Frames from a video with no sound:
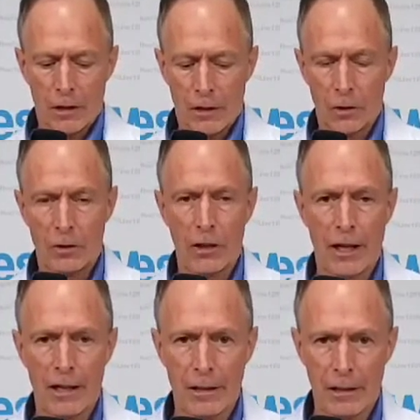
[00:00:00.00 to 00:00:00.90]
it
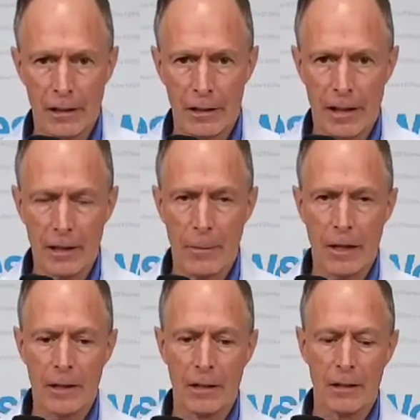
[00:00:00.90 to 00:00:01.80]
talks
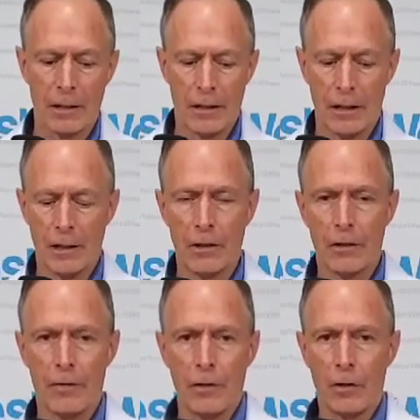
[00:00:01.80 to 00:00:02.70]
about in there
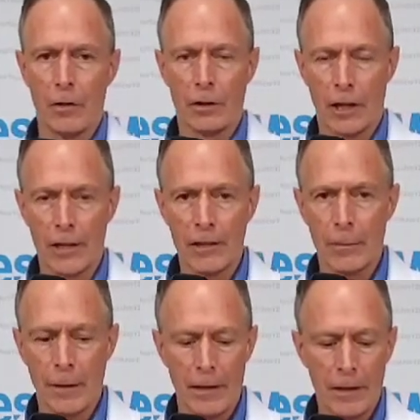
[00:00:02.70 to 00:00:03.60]
if you are
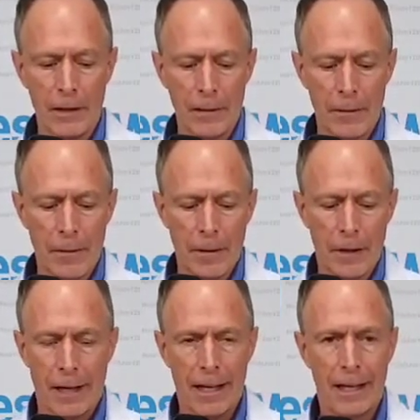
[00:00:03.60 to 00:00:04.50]
constipated,
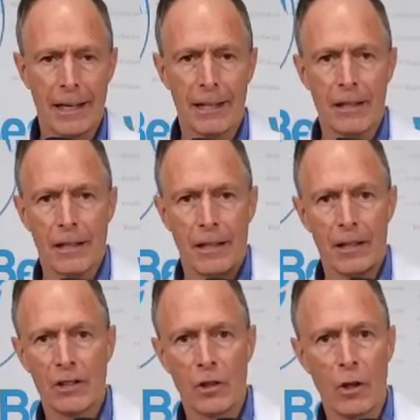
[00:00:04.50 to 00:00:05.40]
and a
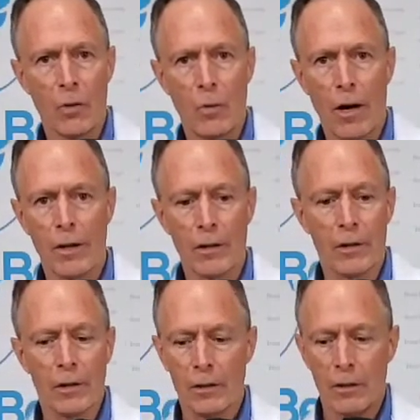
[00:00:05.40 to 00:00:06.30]
salt
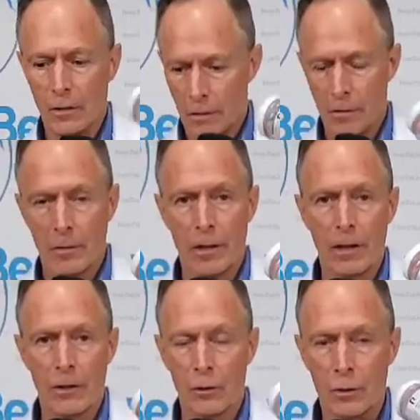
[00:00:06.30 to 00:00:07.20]
water
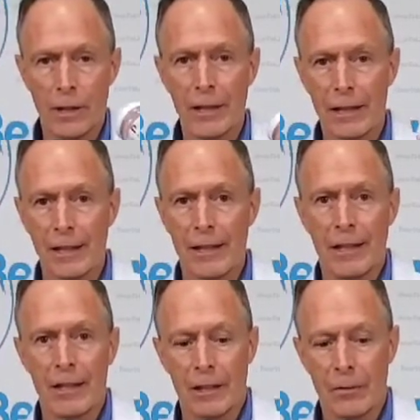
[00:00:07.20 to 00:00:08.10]
drink
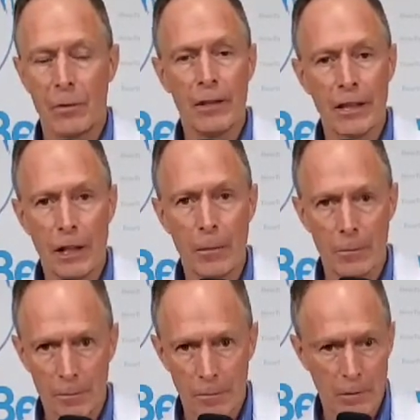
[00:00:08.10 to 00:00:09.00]
can really
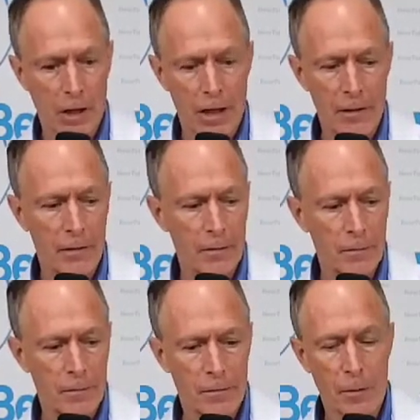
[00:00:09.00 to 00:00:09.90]
help cause
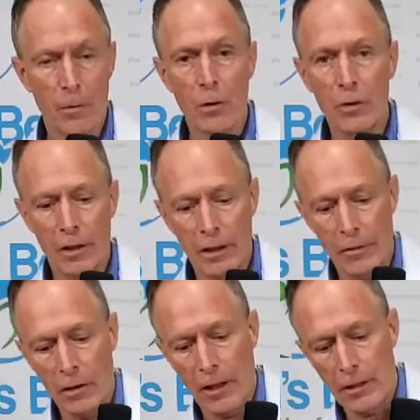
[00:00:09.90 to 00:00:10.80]
some loosening of
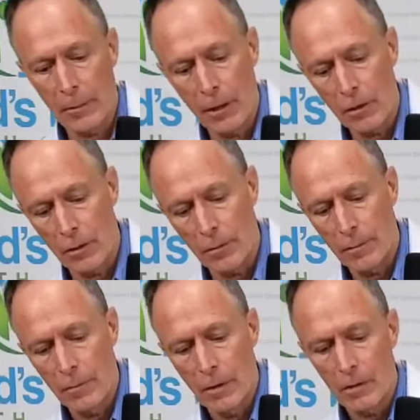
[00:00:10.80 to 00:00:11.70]
your constipation.
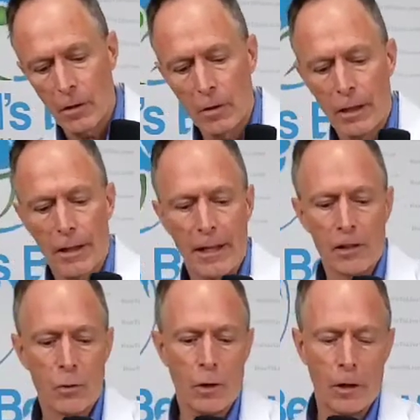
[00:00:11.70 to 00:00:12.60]
So look at that
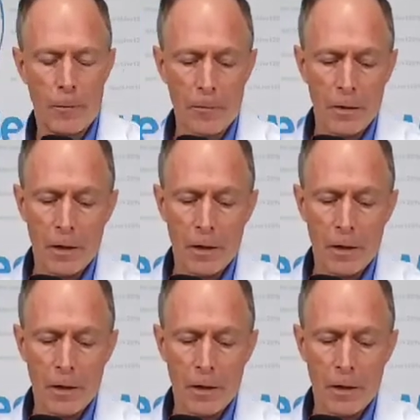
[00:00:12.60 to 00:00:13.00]
as well.